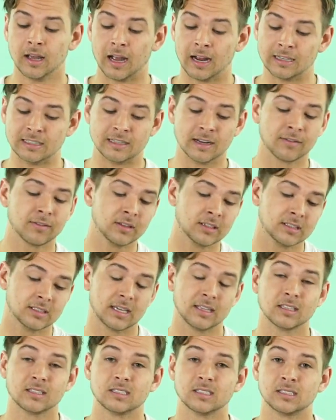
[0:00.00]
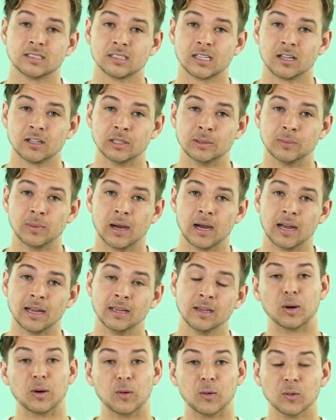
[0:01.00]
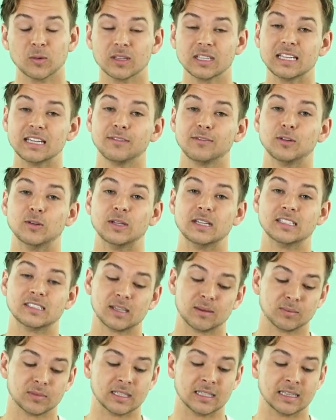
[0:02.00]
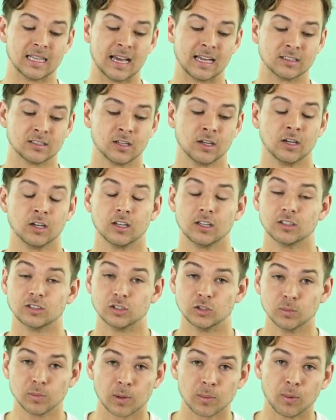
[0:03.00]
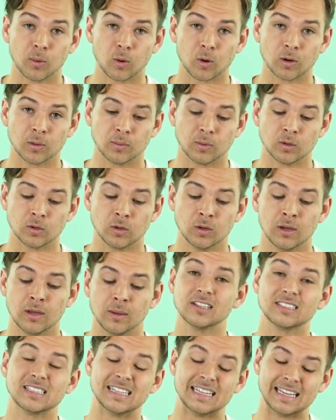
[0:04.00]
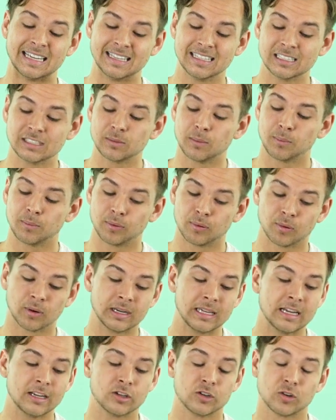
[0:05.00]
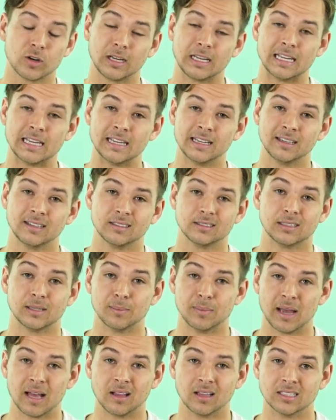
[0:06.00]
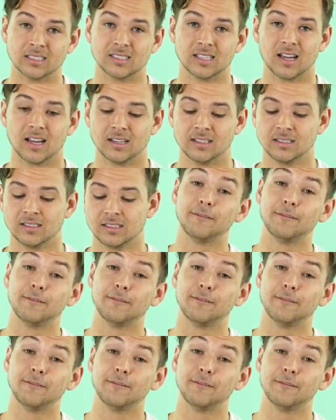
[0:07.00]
I'd definitely say this is a solid buy, but only if you need something that's super portable, because it is pretty tricky to balance on.